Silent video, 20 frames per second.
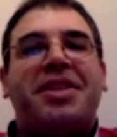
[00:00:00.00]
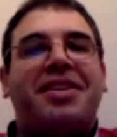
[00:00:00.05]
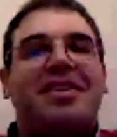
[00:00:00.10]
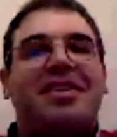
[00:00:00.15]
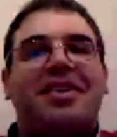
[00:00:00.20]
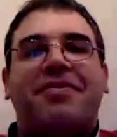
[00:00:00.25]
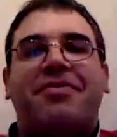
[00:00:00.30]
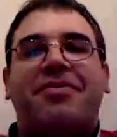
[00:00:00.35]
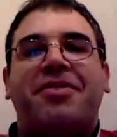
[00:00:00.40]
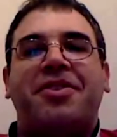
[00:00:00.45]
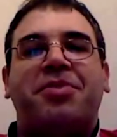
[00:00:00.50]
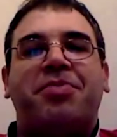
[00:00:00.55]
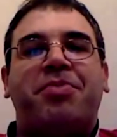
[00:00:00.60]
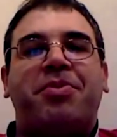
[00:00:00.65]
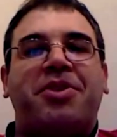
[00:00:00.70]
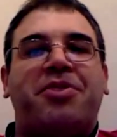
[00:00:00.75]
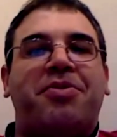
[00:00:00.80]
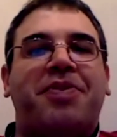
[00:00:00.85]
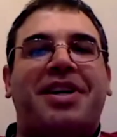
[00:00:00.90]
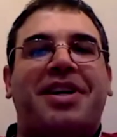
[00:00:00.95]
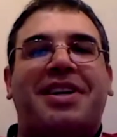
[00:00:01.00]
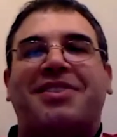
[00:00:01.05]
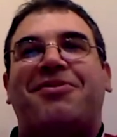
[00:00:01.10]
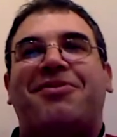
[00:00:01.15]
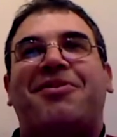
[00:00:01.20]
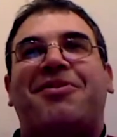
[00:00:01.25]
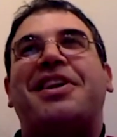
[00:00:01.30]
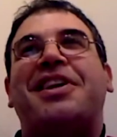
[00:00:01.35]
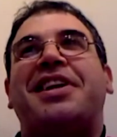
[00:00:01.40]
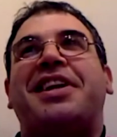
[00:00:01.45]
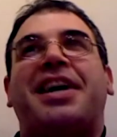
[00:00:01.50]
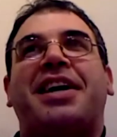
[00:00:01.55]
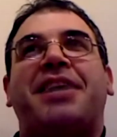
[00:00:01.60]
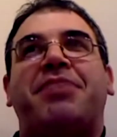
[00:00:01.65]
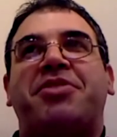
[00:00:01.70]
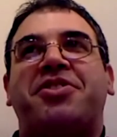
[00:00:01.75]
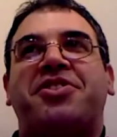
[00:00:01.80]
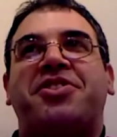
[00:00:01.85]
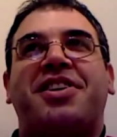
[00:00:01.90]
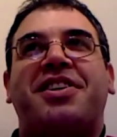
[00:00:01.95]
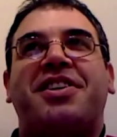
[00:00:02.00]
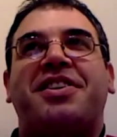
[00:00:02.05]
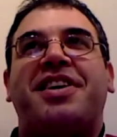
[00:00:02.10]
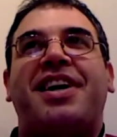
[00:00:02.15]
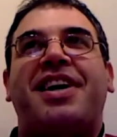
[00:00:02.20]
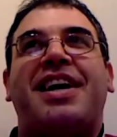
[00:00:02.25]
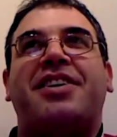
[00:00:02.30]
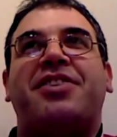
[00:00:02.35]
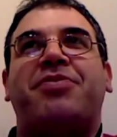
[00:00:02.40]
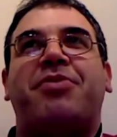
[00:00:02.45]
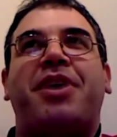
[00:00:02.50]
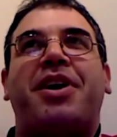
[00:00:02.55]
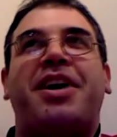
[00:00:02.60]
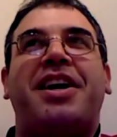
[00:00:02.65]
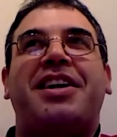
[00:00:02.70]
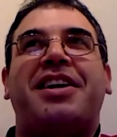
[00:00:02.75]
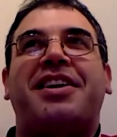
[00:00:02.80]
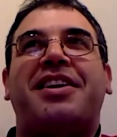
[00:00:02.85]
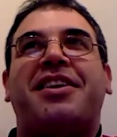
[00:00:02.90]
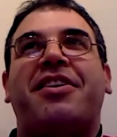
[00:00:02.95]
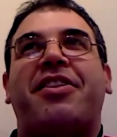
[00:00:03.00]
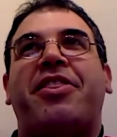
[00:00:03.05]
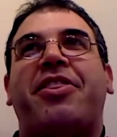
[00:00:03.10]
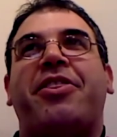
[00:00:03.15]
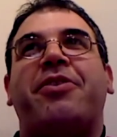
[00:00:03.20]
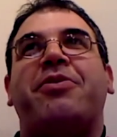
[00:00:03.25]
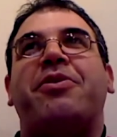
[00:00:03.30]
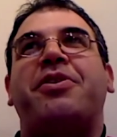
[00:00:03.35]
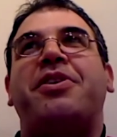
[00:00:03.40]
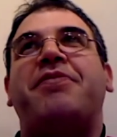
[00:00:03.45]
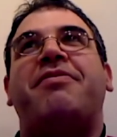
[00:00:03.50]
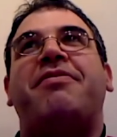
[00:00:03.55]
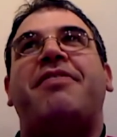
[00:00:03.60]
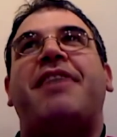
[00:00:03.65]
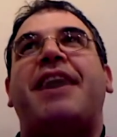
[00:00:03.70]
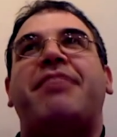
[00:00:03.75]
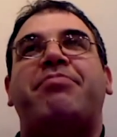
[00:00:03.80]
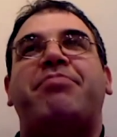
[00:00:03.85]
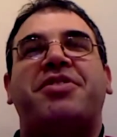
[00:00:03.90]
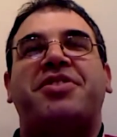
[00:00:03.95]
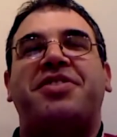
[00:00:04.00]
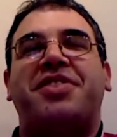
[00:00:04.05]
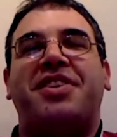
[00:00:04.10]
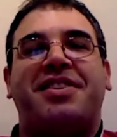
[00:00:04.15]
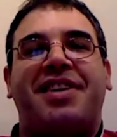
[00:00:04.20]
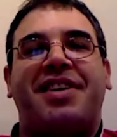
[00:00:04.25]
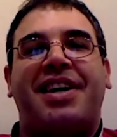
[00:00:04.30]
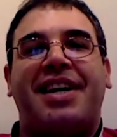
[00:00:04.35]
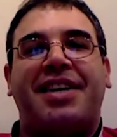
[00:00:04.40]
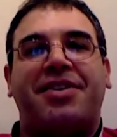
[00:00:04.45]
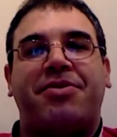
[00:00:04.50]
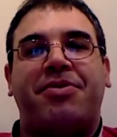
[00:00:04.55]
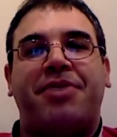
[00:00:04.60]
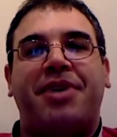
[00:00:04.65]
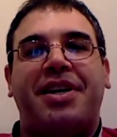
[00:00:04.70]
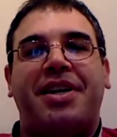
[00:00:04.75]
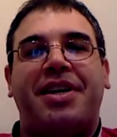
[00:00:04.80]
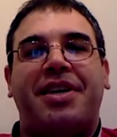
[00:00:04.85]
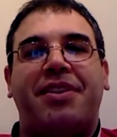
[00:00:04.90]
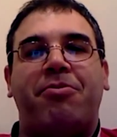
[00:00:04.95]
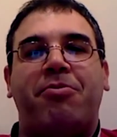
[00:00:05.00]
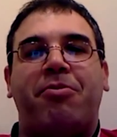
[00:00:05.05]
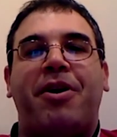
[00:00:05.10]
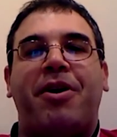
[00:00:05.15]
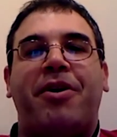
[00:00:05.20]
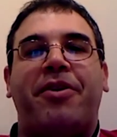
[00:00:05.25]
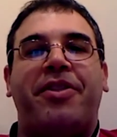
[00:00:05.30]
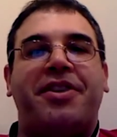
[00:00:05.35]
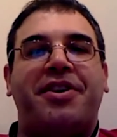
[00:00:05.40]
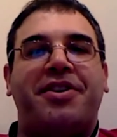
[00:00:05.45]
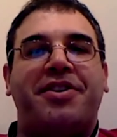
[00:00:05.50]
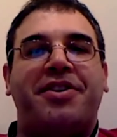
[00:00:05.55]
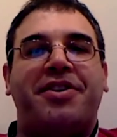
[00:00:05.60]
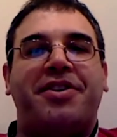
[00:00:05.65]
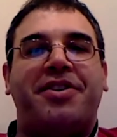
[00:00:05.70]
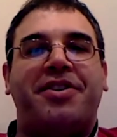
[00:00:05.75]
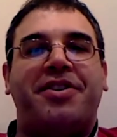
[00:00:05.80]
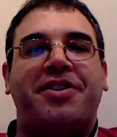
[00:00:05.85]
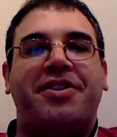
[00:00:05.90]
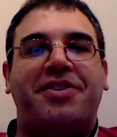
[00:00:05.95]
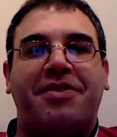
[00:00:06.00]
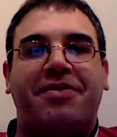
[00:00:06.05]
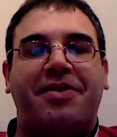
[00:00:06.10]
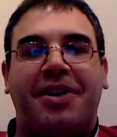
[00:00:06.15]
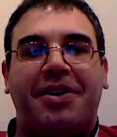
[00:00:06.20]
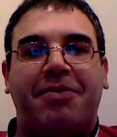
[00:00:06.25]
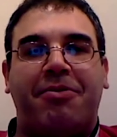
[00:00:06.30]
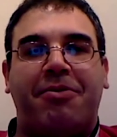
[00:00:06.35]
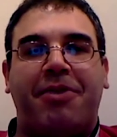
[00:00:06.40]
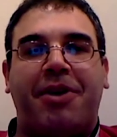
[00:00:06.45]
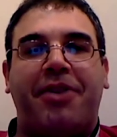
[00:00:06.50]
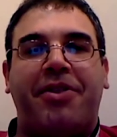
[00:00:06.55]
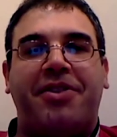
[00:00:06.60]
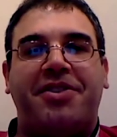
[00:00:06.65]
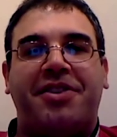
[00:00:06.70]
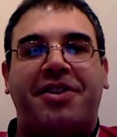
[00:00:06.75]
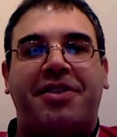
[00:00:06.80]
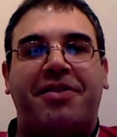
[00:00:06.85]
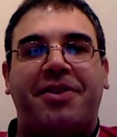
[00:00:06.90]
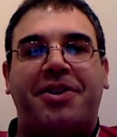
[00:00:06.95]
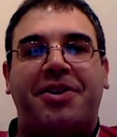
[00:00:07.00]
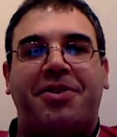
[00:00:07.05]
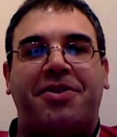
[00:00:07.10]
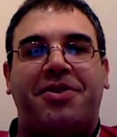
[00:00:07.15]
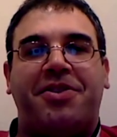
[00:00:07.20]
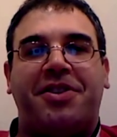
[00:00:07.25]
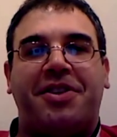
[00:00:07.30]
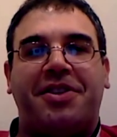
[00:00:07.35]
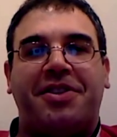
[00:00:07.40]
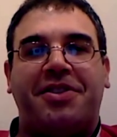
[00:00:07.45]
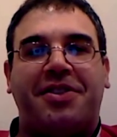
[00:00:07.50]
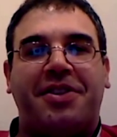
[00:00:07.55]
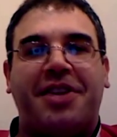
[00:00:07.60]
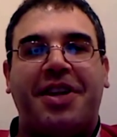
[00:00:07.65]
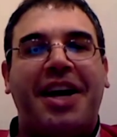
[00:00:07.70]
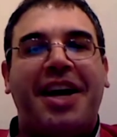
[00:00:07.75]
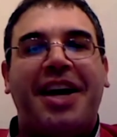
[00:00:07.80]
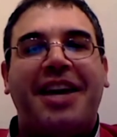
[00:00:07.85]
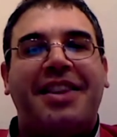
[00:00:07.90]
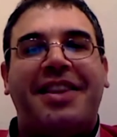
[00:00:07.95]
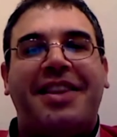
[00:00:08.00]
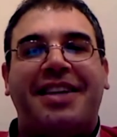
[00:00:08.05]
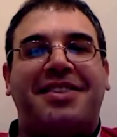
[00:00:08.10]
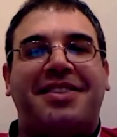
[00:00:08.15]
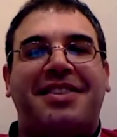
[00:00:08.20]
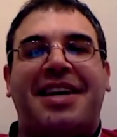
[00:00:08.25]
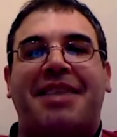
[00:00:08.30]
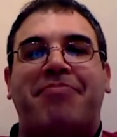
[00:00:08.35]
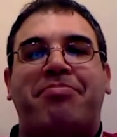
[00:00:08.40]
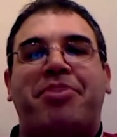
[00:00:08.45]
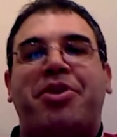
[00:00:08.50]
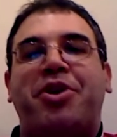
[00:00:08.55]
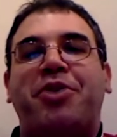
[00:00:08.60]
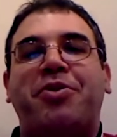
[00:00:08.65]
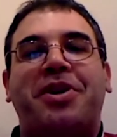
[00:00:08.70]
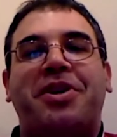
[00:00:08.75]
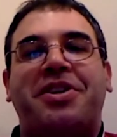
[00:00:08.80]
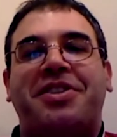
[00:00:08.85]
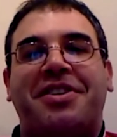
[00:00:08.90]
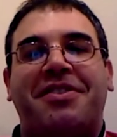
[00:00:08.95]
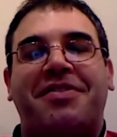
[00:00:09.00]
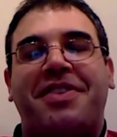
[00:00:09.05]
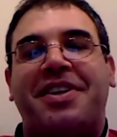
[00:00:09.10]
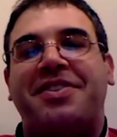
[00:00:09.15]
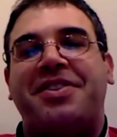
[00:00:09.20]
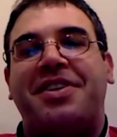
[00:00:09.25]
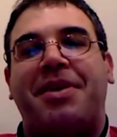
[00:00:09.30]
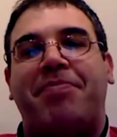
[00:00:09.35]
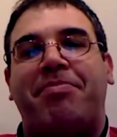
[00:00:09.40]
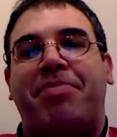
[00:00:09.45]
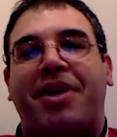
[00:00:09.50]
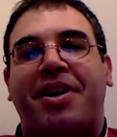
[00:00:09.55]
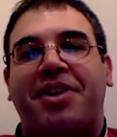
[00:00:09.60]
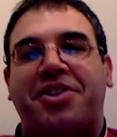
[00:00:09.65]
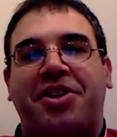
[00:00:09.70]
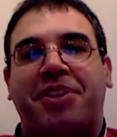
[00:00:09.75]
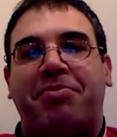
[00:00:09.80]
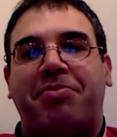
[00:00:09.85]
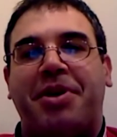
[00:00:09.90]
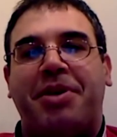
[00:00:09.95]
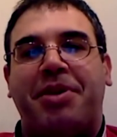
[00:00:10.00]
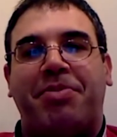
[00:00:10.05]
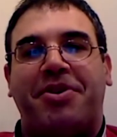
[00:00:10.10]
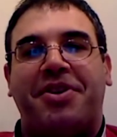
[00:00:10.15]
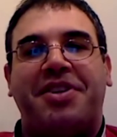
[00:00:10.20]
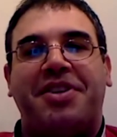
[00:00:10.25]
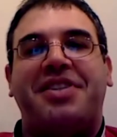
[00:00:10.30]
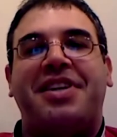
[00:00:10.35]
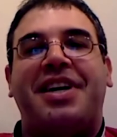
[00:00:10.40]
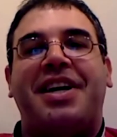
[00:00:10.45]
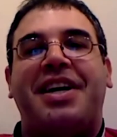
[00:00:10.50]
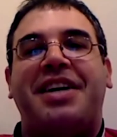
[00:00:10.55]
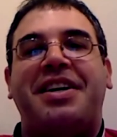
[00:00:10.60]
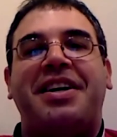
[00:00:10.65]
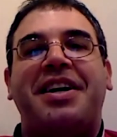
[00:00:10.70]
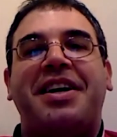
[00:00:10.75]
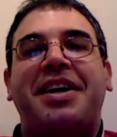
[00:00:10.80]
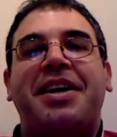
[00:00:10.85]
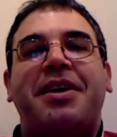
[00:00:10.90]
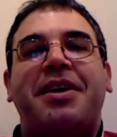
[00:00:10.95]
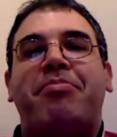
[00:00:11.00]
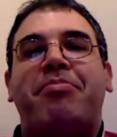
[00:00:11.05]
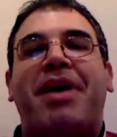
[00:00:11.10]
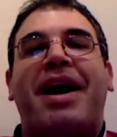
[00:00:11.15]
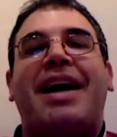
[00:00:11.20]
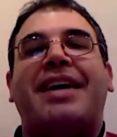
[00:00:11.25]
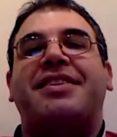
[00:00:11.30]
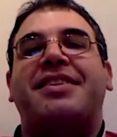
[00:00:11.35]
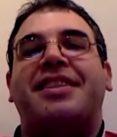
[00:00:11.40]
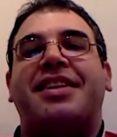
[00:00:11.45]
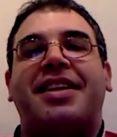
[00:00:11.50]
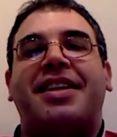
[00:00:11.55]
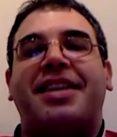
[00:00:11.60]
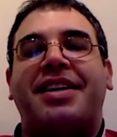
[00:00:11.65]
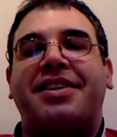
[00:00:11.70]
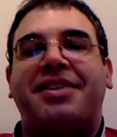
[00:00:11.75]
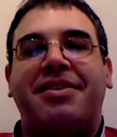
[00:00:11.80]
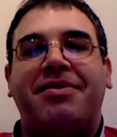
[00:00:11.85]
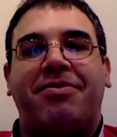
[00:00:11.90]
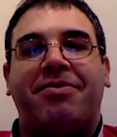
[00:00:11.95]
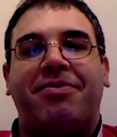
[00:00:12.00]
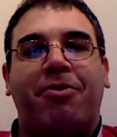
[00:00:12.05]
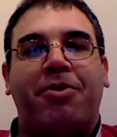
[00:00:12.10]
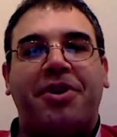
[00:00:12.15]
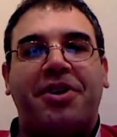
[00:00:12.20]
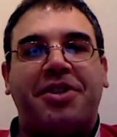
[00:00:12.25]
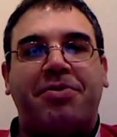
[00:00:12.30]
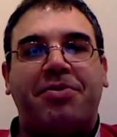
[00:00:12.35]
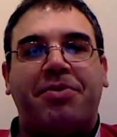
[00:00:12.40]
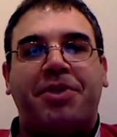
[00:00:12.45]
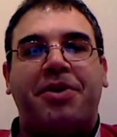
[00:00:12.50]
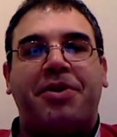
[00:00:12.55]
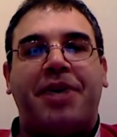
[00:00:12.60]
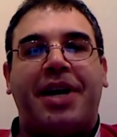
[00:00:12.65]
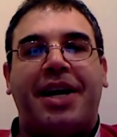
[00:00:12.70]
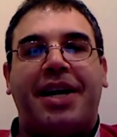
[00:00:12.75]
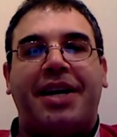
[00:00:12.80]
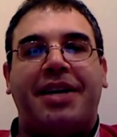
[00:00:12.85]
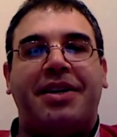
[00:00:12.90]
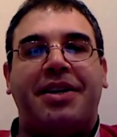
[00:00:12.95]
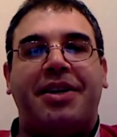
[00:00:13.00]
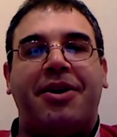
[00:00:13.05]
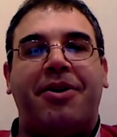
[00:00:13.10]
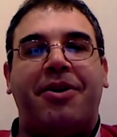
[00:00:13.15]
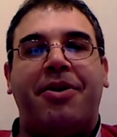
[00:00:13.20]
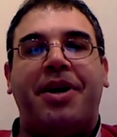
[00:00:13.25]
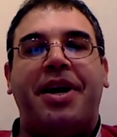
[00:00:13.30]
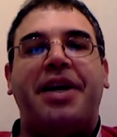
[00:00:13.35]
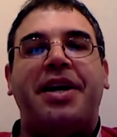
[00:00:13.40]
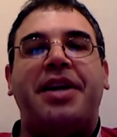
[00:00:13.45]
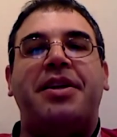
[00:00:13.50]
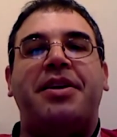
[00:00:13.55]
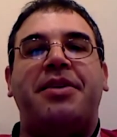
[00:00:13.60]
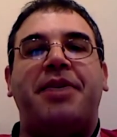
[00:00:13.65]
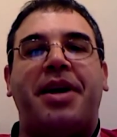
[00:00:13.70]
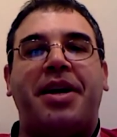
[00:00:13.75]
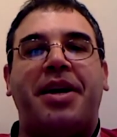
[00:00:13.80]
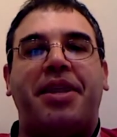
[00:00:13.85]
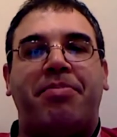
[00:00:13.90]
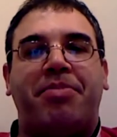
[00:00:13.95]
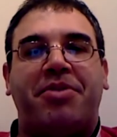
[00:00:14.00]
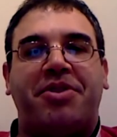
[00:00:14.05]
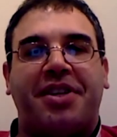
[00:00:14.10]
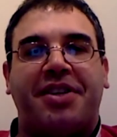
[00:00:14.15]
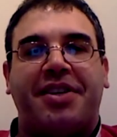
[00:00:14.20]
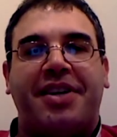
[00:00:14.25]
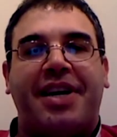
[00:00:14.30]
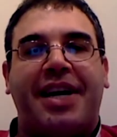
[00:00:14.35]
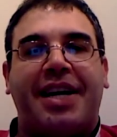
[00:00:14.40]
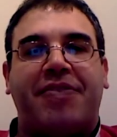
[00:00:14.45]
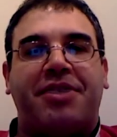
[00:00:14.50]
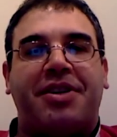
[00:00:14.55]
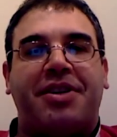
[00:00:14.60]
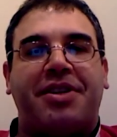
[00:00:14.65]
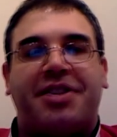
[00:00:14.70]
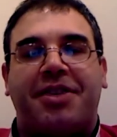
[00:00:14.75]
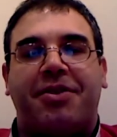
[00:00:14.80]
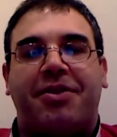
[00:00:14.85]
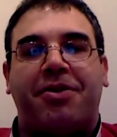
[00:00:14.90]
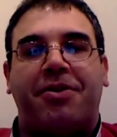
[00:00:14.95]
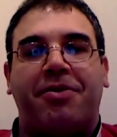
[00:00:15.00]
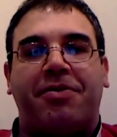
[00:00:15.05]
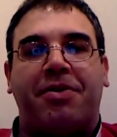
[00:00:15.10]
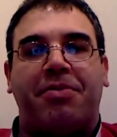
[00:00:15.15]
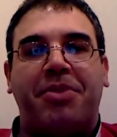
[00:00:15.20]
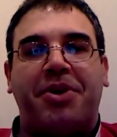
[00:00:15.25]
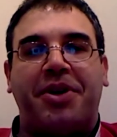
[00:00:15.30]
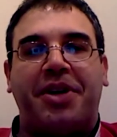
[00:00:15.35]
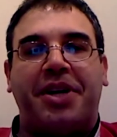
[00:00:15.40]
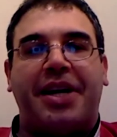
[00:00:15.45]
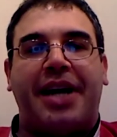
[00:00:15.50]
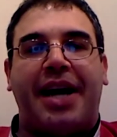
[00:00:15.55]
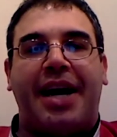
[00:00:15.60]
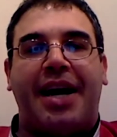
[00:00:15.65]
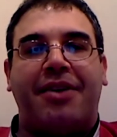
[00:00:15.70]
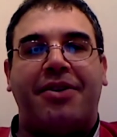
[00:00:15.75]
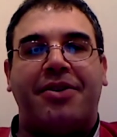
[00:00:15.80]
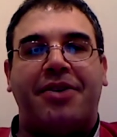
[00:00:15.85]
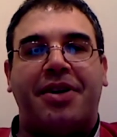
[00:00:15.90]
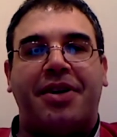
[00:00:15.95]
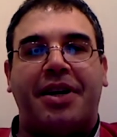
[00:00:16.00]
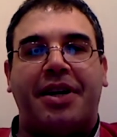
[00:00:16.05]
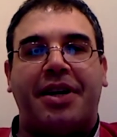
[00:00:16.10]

but the difference between a 29% tax rate and a 35% tax rate on the wealthiest individuals in this, that's not punitive. That's not punishing people. It's not back to the 1940s when you had 80% tax rates on over $1 million, on